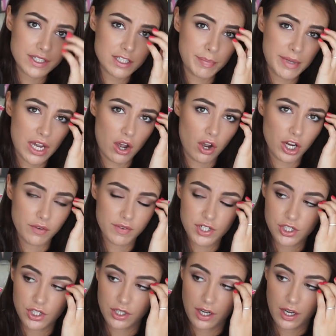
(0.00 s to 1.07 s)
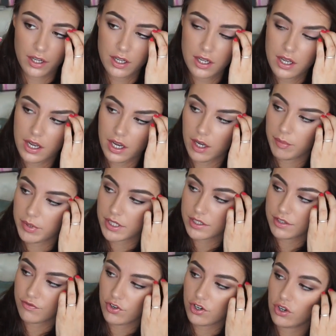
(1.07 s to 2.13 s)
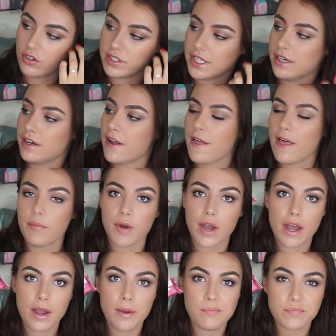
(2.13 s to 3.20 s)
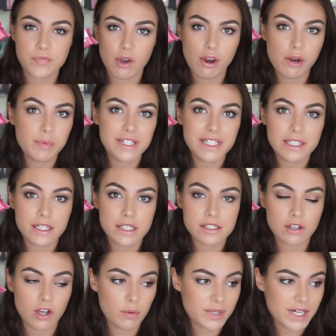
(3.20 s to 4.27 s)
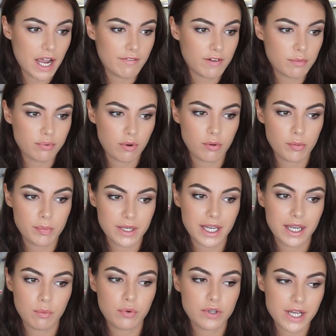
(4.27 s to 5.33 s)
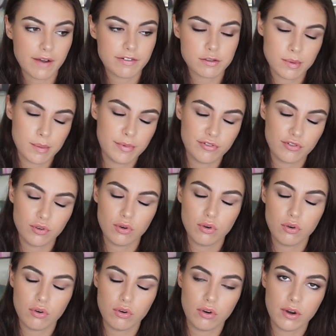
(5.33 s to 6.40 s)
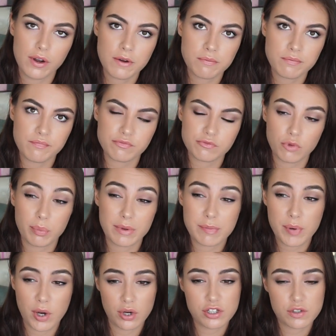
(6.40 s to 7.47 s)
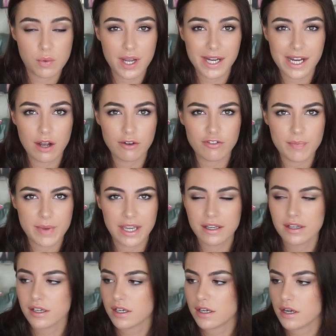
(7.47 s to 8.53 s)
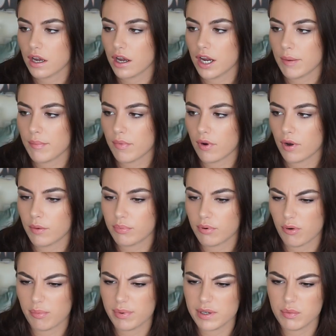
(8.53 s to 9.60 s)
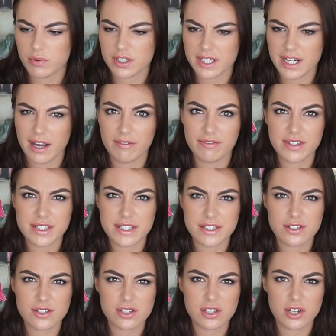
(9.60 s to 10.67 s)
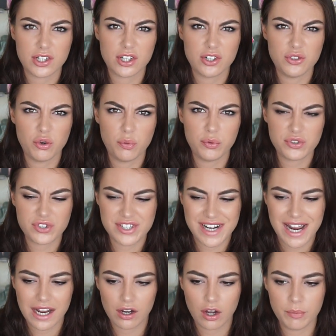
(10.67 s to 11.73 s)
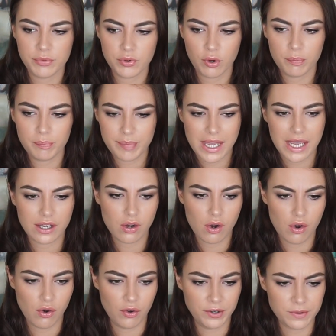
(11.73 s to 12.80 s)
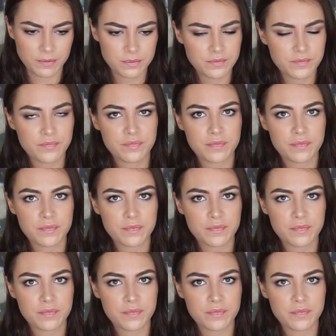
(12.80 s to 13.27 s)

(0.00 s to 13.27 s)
to be higher in sugar because of the fruit content. But I would eat this, I would have it, probably it would have to be before or probably post-workout for me. I probably wouldn't have this as just like a normal snack. I'm not big on